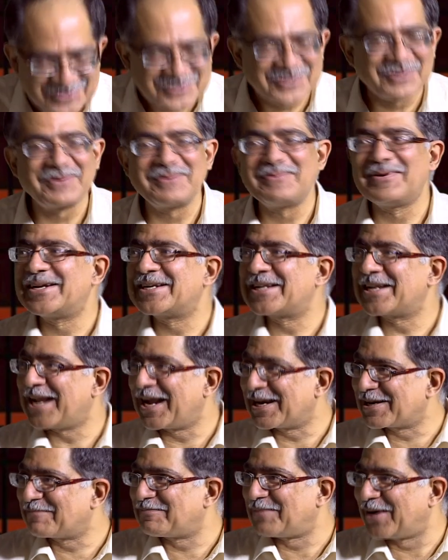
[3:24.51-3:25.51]
so we went and
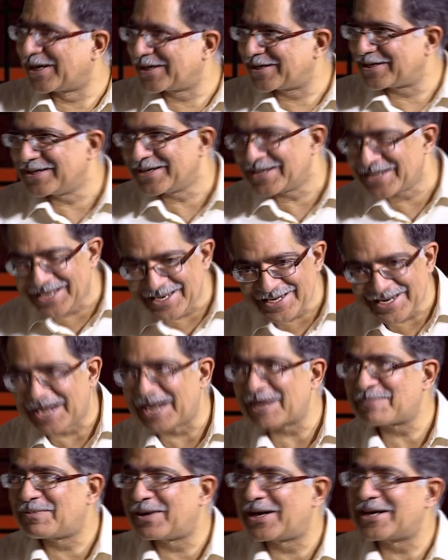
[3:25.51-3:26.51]
had a party and
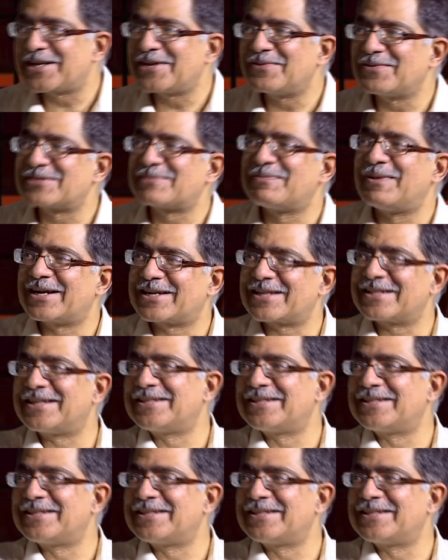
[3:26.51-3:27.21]
our party was better